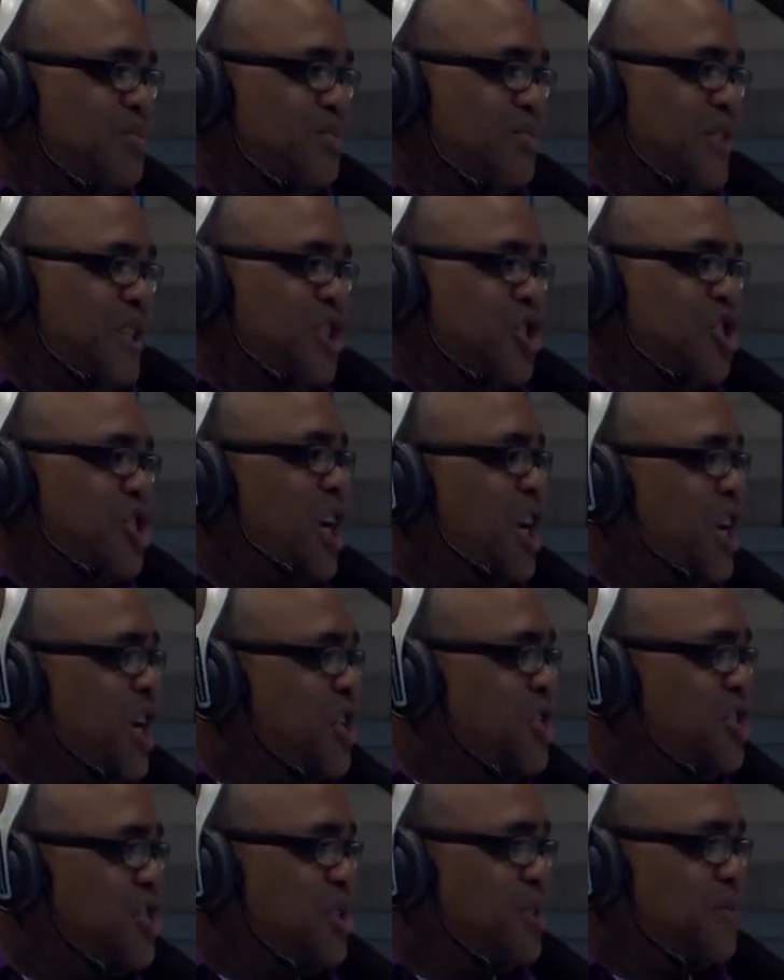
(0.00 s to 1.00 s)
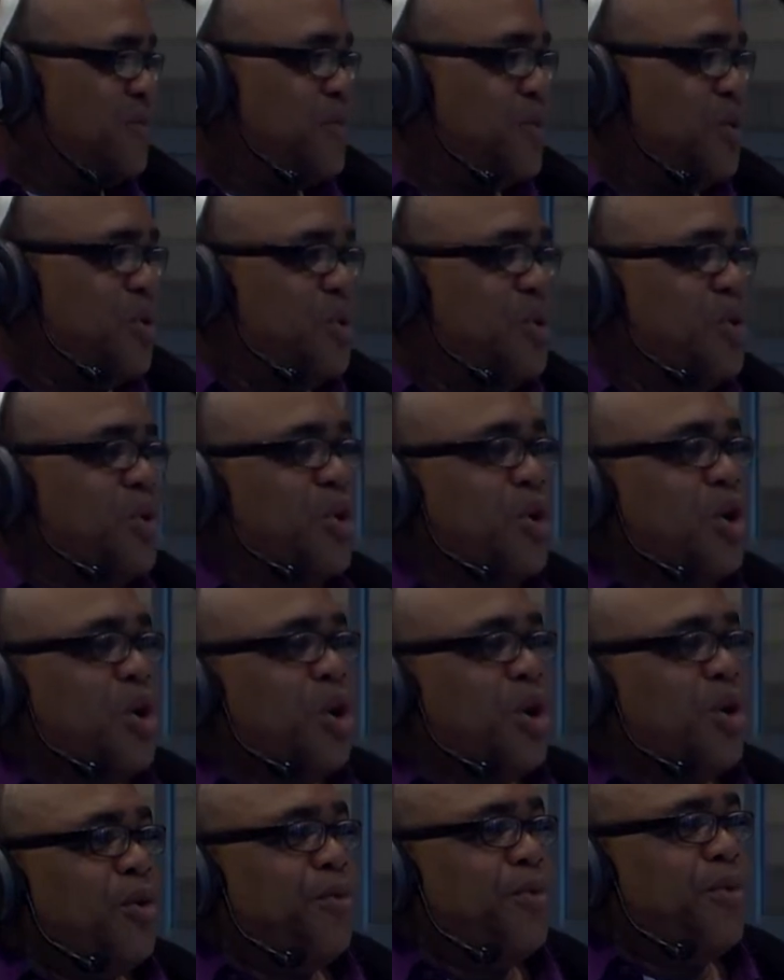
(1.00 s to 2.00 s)
very challenging for
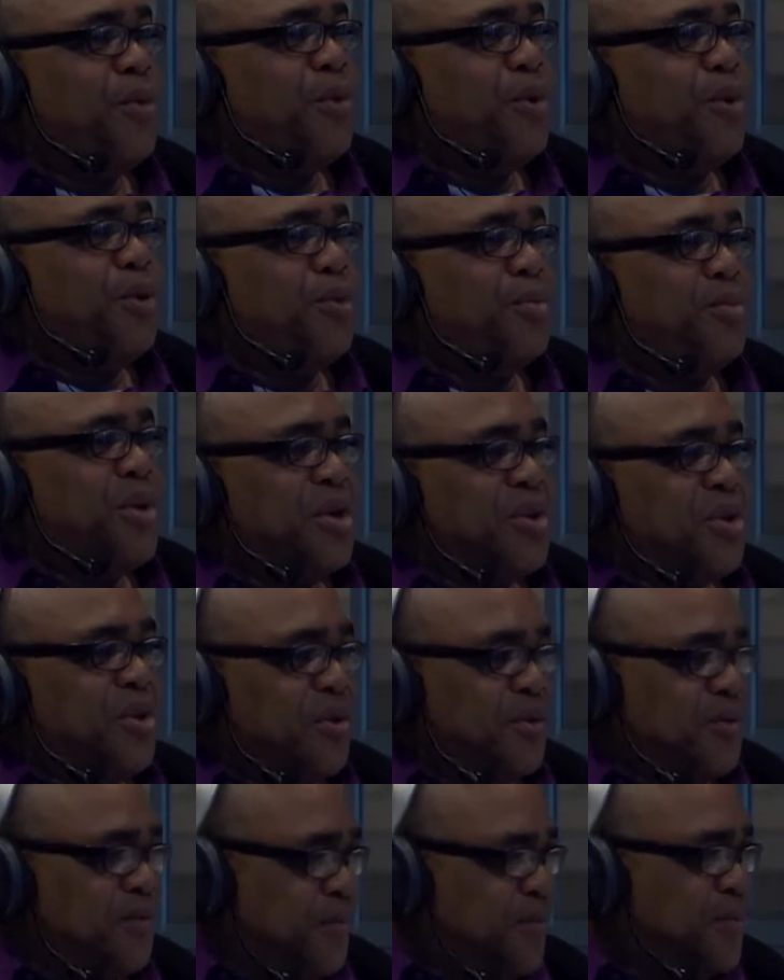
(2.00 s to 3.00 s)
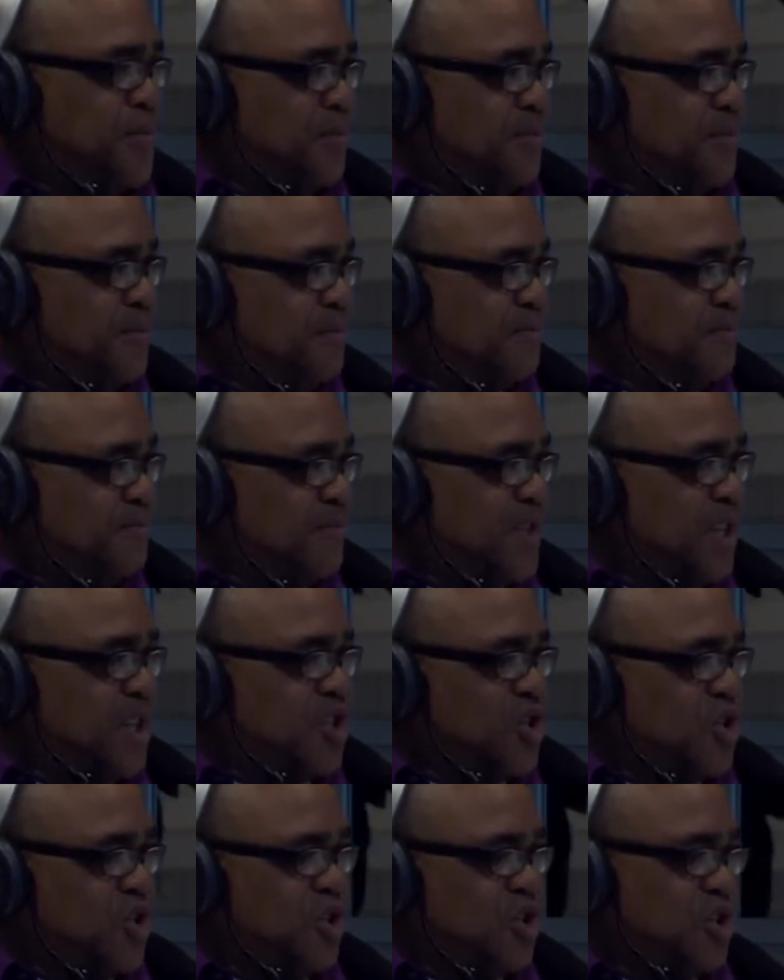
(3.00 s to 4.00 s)
many of
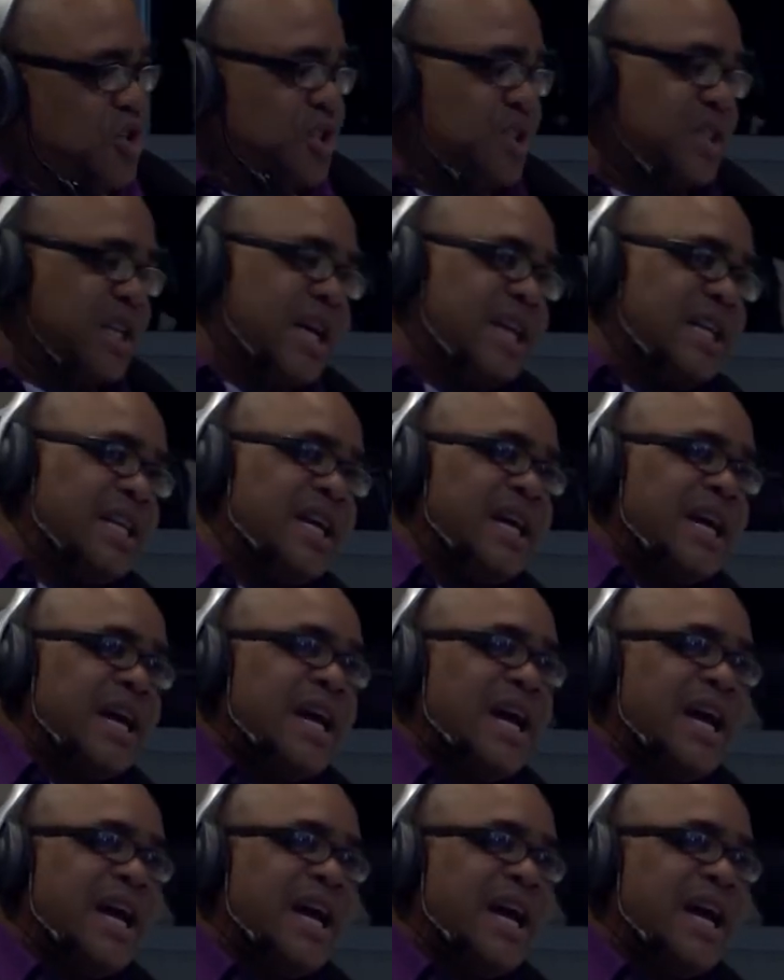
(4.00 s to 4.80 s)
these churches, and